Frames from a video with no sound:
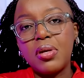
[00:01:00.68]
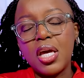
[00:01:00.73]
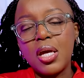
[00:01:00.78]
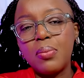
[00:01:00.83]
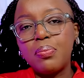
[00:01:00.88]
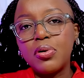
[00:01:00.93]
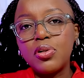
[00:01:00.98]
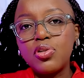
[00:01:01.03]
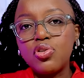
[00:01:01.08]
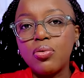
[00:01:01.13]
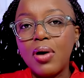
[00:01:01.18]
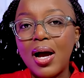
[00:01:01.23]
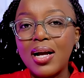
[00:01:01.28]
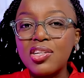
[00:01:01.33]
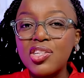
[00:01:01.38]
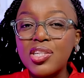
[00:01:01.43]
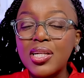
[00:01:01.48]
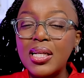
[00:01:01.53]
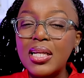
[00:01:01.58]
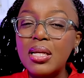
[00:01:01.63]
be able to
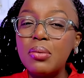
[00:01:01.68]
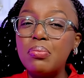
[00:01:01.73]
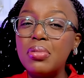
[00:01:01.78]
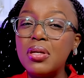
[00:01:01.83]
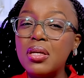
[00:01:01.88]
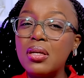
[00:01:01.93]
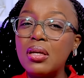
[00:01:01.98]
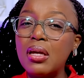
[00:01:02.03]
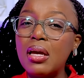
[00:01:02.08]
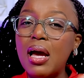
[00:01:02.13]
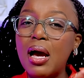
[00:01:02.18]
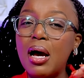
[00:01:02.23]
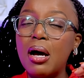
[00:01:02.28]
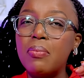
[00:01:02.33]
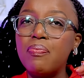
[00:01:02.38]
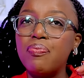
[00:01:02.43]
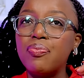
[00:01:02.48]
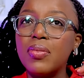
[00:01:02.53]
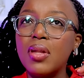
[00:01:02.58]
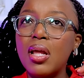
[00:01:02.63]
actually be,
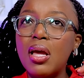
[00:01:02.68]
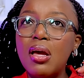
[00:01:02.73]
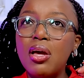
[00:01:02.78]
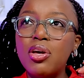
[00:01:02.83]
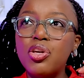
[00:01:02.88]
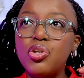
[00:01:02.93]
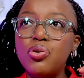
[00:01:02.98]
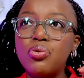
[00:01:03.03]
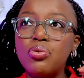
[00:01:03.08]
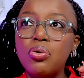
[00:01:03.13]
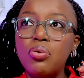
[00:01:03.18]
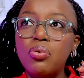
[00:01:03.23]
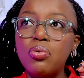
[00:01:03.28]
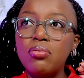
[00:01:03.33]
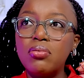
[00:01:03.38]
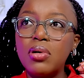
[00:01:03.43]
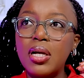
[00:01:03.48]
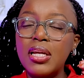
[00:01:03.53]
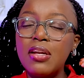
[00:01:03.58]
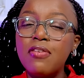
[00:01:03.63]
um, you
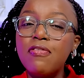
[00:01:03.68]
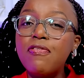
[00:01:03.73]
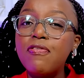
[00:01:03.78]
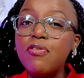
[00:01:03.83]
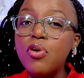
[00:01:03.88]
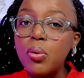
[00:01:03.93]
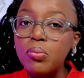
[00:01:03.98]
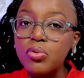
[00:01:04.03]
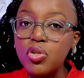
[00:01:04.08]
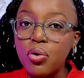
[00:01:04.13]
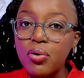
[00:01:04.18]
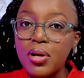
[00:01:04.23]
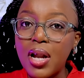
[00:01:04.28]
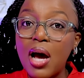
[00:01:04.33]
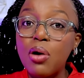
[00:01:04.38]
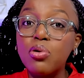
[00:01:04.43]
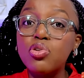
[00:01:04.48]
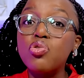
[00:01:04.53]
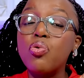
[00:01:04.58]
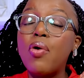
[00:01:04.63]
know, informed on
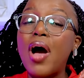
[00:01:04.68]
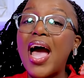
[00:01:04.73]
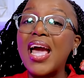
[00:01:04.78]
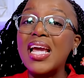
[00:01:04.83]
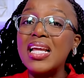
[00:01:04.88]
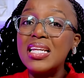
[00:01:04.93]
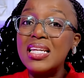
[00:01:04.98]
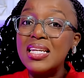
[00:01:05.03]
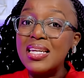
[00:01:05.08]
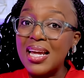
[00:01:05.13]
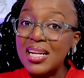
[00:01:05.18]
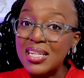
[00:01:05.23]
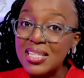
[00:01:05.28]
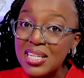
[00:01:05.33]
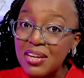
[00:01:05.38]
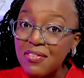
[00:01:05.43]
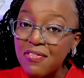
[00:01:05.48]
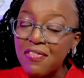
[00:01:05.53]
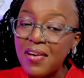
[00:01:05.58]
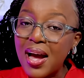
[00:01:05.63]
how to
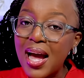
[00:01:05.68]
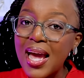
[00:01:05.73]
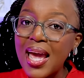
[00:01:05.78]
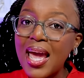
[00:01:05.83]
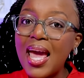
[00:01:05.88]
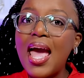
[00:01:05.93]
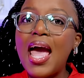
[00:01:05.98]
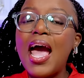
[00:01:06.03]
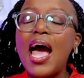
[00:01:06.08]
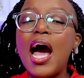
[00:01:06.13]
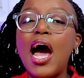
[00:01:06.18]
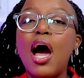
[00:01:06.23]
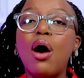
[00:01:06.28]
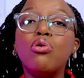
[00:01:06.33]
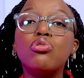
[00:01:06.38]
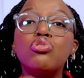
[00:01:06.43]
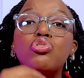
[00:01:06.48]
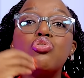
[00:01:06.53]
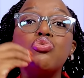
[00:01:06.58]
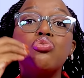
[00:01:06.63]
identify,
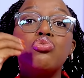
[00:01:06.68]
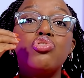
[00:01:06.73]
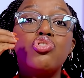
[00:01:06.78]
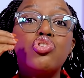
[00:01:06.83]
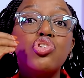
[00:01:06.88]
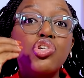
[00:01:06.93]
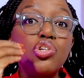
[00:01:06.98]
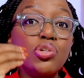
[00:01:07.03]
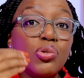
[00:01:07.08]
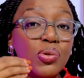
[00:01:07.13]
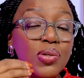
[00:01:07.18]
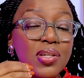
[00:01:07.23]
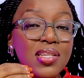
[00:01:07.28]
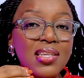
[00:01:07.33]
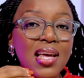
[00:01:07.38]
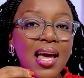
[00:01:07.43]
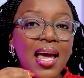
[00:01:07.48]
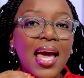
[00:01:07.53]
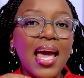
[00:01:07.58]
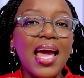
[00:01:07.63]
how to
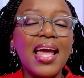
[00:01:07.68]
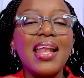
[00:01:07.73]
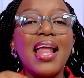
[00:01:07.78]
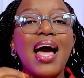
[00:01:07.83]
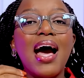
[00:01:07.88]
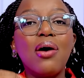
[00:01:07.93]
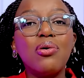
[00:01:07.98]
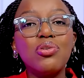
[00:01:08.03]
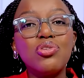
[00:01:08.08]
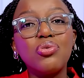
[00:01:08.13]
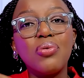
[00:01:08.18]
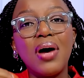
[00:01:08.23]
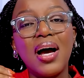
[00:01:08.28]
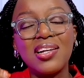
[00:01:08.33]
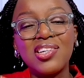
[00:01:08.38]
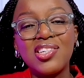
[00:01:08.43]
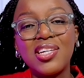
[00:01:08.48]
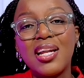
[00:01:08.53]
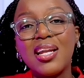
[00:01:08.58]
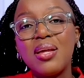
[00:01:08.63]
choose, and how to
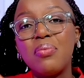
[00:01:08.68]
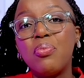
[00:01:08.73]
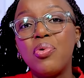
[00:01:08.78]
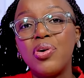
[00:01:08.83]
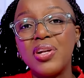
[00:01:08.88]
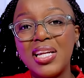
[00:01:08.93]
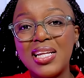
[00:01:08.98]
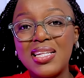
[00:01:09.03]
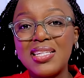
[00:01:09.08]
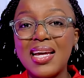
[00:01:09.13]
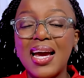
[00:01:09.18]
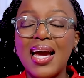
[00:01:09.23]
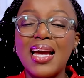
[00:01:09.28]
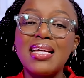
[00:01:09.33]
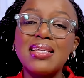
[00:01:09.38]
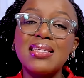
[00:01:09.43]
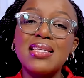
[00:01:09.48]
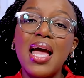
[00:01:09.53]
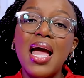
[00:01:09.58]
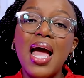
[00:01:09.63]
actually
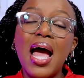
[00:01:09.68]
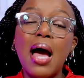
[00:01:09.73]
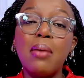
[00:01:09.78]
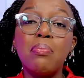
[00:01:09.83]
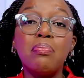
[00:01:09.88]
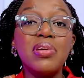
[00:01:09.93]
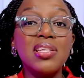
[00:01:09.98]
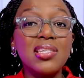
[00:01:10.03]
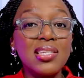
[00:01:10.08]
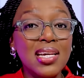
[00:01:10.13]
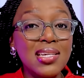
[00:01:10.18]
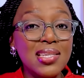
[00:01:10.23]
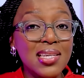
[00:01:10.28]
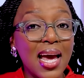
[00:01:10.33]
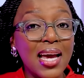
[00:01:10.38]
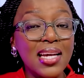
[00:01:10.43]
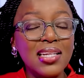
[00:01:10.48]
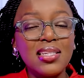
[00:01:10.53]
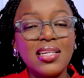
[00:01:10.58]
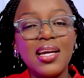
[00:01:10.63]
monetize a business
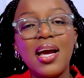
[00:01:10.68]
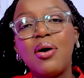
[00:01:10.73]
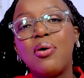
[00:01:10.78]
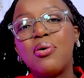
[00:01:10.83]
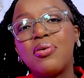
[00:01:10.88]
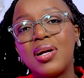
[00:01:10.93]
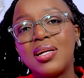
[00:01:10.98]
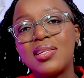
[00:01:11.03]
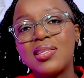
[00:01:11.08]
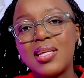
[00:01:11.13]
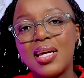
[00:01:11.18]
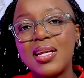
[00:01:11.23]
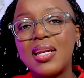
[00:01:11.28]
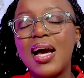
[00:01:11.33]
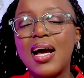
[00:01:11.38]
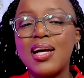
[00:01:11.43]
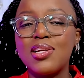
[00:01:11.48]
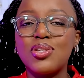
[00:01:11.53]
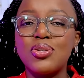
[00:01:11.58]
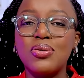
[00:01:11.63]
idea or a side
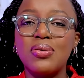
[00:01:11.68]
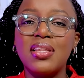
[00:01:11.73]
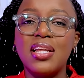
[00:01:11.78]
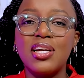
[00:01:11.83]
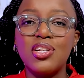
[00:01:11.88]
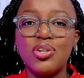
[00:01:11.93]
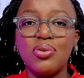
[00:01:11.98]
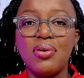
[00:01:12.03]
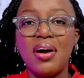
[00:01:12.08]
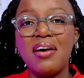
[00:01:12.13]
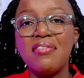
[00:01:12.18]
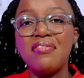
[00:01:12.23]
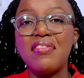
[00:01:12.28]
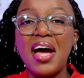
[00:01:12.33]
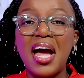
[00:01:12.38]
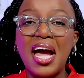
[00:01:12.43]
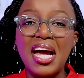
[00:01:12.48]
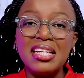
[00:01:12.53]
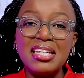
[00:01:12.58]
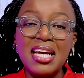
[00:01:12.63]
hustle that you have
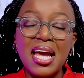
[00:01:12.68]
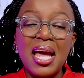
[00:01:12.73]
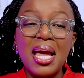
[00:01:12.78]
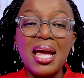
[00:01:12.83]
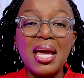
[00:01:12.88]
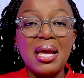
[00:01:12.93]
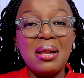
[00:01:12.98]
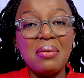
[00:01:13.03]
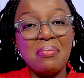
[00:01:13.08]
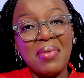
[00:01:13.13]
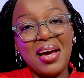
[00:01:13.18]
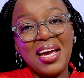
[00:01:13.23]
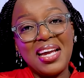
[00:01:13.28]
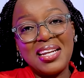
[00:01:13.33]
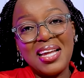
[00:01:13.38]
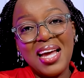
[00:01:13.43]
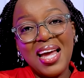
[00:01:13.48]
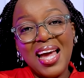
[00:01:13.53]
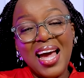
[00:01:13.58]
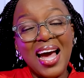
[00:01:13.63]
had in
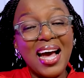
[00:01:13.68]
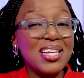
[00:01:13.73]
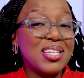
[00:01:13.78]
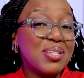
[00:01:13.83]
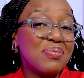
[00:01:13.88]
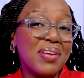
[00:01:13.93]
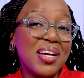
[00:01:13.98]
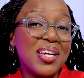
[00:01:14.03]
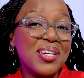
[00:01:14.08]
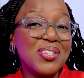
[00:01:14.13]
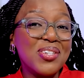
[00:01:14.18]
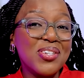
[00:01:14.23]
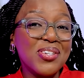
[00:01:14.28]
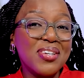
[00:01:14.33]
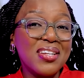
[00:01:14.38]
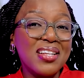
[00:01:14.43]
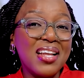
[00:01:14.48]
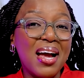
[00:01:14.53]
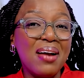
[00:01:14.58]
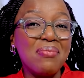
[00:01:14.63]
mind. As per
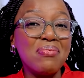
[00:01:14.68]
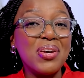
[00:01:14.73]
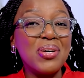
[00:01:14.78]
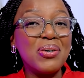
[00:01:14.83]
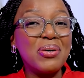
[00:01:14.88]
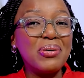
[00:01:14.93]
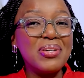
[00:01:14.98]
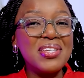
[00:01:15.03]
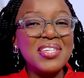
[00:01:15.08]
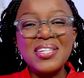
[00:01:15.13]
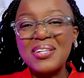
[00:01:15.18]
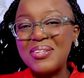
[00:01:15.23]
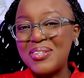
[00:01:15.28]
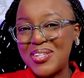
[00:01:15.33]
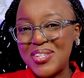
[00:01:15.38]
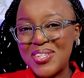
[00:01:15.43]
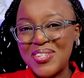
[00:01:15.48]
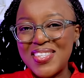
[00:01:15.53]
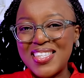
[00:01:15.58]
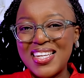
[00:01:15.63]
usual, I'm your host,
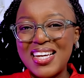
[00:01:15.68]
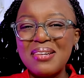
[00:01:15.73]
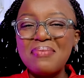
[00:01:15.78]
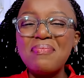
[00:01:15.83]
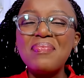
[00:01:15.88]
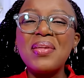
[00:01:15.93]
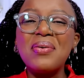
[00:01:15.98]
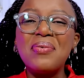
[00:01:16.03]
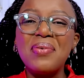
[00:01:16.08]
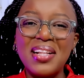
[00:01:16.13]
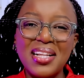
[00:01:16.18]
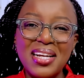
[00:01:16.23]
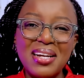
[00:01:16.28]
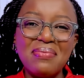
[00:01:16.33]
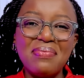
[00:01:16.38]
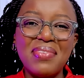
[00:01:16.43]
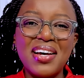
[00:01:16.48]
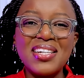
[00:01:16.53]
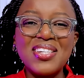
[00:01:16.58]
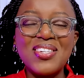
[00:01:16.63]
Coach Susan.
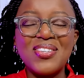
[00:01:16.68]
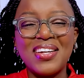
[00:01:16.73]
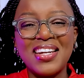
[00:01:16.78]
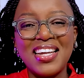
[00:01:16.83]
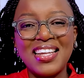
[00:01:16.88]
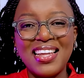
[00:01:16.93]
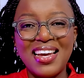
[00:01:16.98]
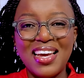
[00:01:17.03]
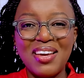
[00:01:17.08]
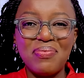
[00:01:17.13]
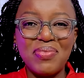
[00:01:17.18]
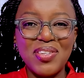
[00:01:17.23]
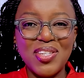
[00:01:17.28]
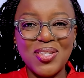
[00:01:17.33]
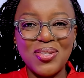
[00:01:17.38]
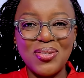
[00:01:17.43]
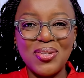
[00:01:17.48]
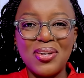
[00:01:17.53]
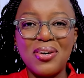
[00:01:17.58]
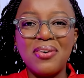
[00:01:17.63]
Welcome back to another
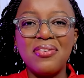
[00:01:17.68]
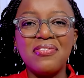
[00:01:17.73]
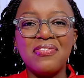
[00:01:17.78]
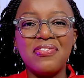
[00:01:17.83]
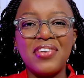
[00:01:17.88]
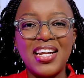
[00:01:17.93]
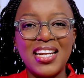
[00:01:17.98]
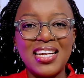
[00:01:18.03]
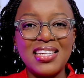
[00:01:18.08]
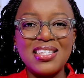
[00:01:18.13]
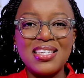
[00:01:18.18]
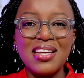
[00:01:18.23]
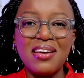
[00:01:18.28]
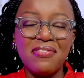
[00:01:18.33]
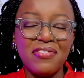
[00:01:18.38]
episode of Finance